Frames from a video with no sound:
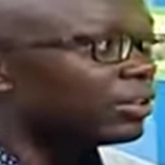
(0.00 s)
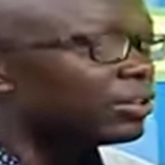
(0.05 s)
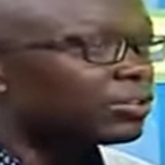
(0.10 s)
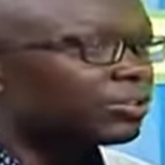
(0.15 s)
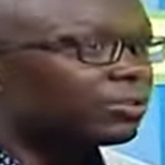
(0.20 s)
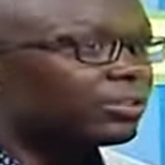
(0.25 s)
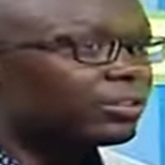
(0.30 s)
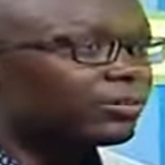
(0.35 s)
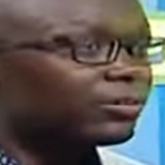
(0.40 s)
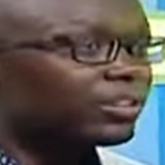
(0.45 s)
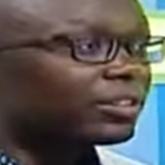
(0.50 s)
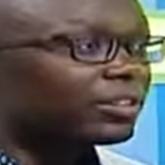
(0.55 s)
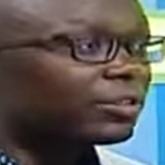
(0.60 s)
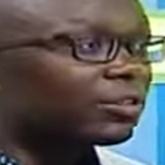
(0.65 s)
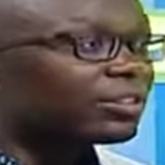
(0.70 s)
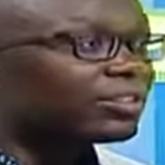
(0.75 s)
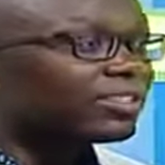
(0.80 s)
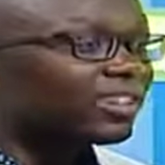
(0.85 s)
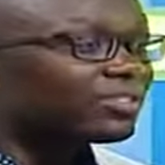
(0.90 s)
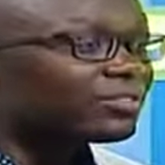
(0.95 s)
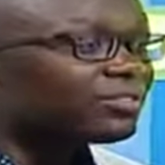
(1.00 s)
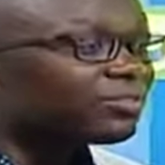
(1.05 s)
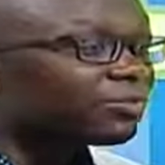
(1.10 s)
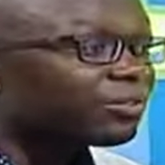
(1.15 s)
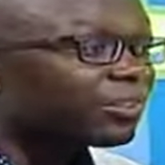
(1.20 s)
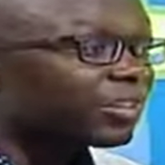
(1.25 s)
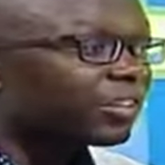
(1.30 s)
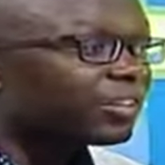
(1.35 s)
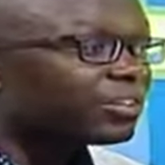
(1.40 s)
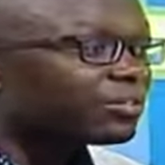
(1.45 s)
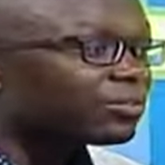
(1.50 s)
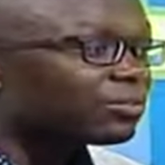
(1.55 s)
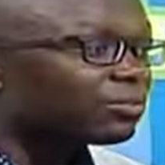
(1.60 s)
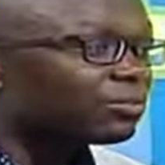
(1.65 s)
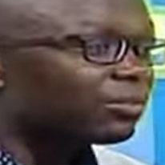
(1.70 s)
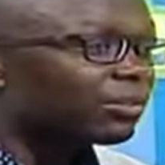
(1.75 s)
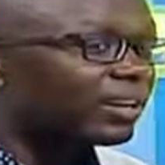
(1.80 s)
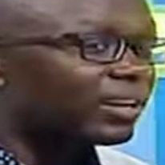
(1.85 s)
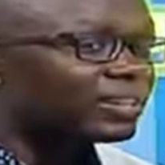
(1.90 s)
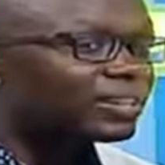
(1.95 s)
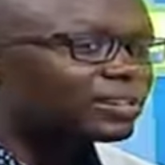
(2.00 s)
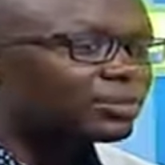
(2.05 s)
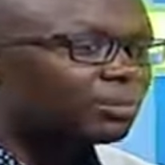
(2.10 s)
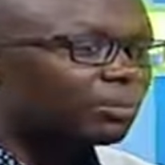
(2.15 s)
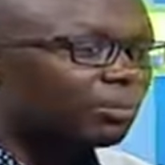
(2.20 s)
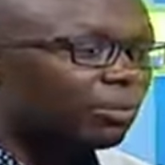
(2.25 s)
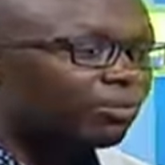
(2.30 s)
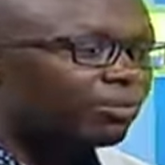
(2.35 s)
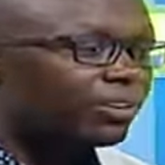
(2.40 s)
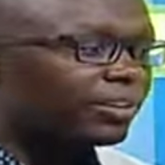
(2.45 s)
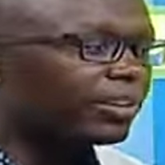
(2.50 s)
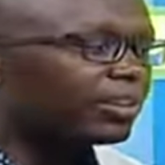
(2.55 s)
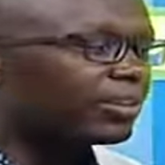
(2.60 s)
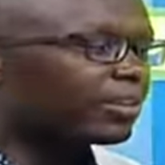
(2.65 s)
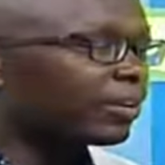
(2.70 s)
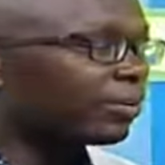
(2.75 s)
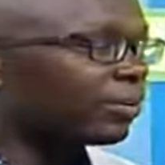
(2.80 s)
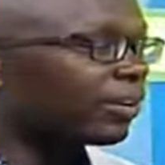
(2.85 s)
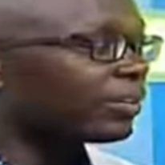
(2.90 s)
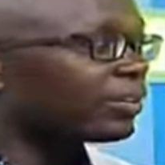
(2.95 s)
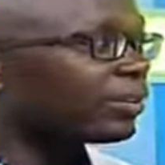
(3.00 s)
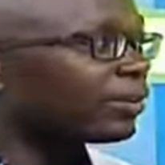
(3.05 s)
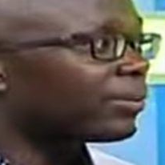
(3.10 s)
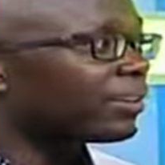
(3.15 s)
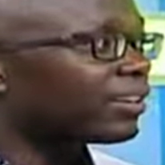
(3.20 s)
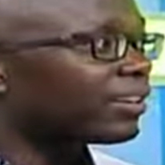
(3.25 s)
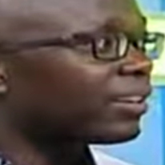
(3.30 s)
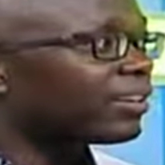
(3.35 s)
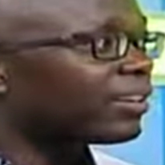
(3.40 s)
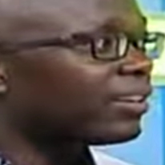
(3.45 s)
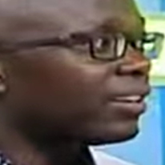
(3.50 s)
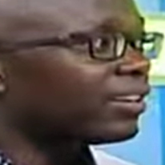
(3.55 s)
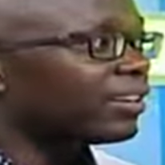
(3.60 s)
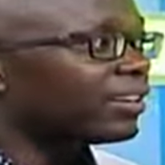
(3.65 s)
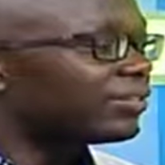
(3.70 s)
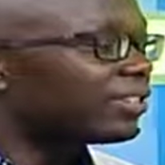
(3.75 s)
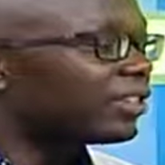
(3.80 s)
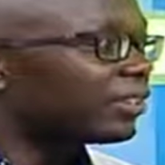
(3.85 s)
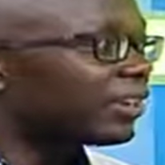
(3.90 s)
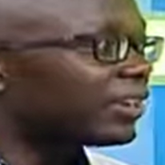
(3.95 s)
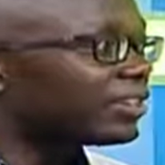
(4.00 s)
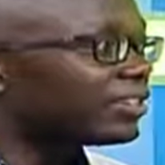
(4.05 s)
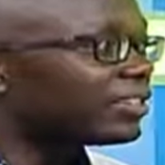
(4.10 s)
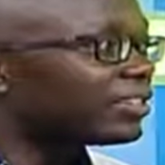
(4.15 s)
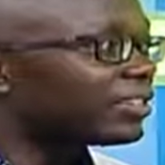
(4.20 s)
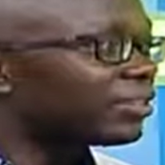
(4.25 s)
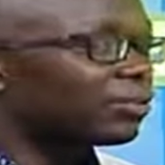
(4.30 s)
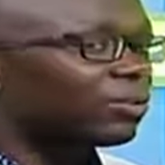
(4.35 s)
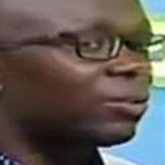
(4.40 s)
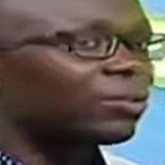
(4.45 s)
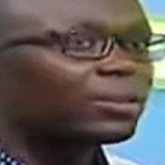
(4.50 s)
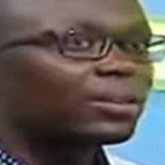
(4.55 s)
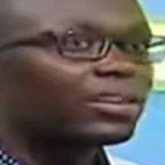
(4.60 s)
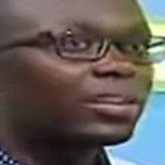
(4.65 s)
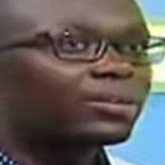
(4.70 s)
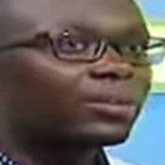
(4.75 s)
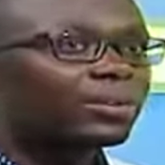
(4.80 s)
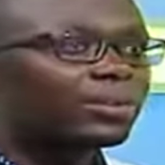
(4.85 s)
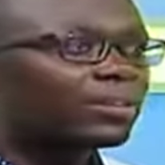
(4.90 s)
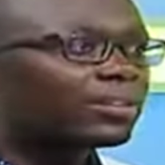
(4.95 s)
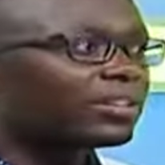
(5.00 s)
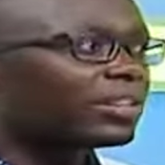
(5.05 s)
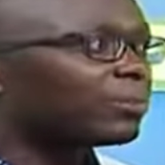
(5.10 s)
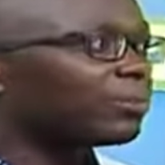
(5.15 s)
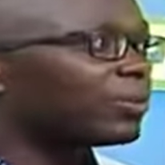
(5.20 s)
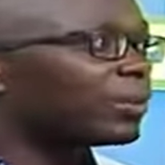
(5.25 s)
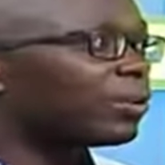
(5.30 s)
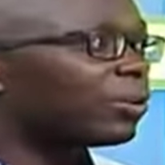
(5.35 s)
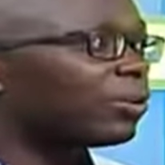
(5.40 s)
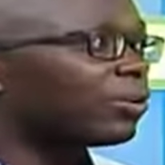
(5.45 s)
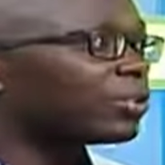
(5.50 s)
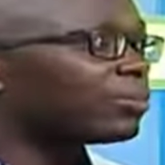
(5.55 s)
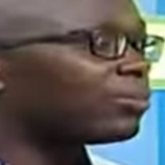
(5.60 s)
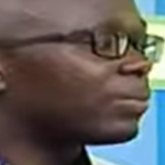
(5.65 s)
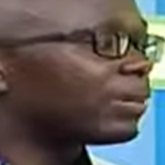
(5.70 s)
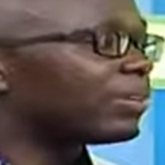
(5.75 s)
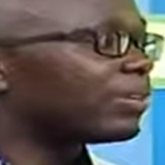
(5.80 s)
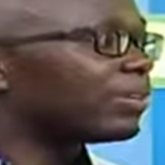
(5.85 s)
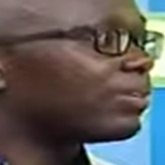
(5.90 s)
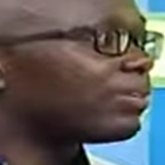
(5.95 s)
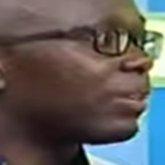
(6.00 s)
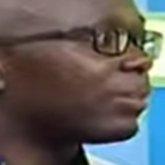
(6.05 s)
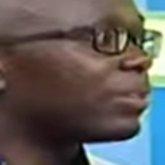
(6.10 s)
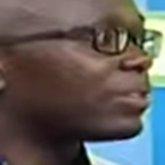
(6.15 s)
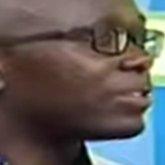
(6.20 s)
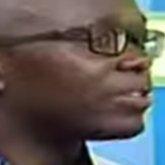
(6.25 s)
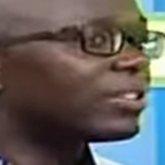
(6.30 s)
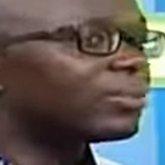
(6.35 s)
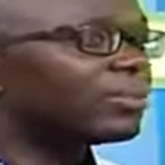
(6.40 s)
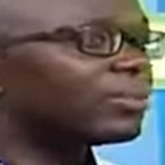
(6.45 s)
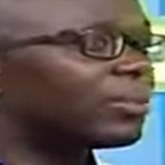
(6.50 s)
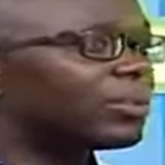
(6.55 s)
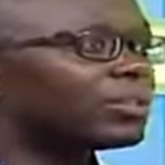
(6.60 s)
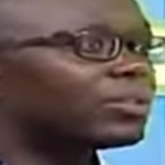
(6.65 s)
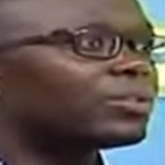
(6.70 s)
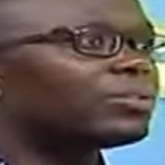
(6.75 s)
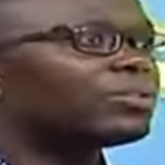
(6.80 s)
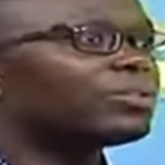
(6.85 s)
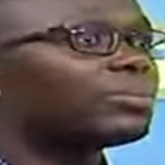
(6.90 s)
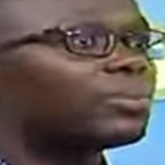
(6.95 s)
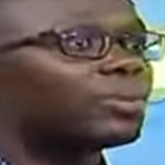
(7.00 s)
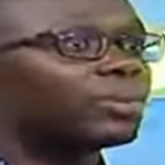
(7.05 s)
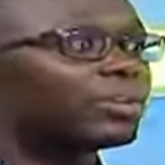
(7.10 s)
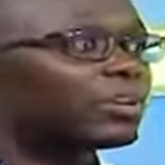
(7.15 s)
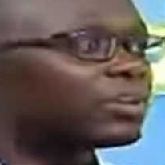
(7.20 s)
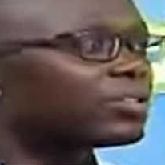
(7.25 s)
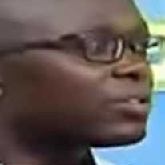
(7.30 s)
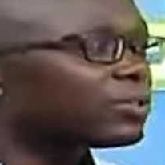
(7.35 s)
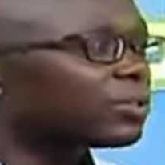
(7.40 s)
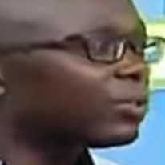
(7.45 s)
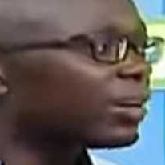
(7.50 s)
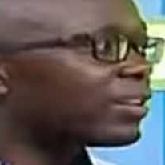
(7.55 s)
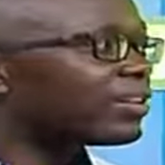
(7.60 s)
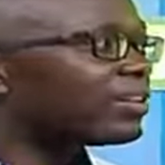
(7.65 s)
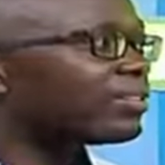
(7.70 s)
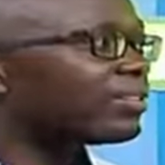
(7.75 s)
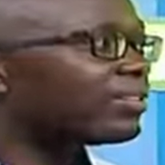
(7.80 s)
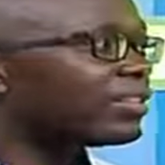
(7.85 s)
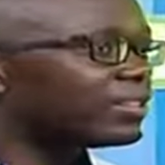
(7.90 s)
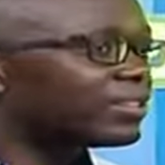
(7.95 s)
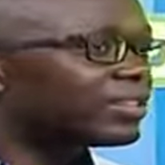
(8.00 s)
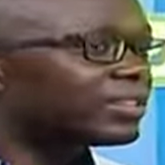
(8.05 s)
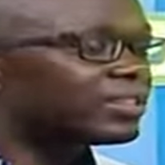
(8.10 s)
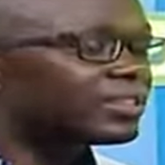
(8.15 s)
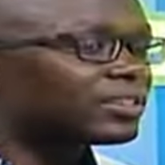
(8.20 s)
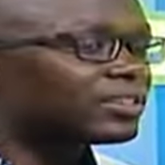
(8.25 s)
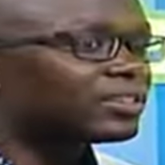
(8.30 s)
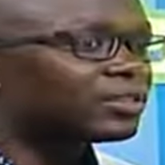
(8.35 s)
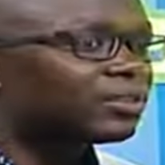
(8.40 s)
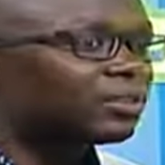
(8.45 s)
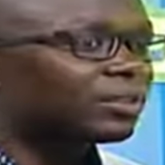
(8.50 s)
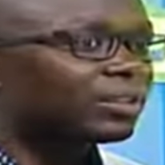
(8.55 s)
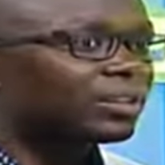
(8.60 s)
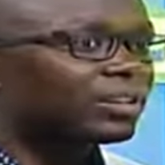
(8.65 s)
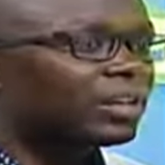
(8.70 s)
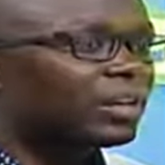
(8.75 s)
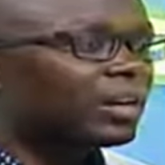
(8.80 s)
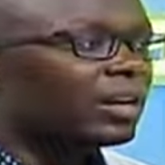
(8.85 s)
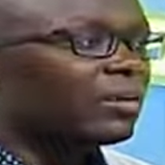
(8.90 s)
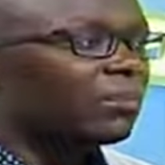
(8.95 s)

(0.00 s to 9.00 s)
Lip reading: So even doctors fear to write morphine and they wonder whether if they write it wrongly, whether they'll be called by the pharmacy and poisoned board as to why they've written this wrongly.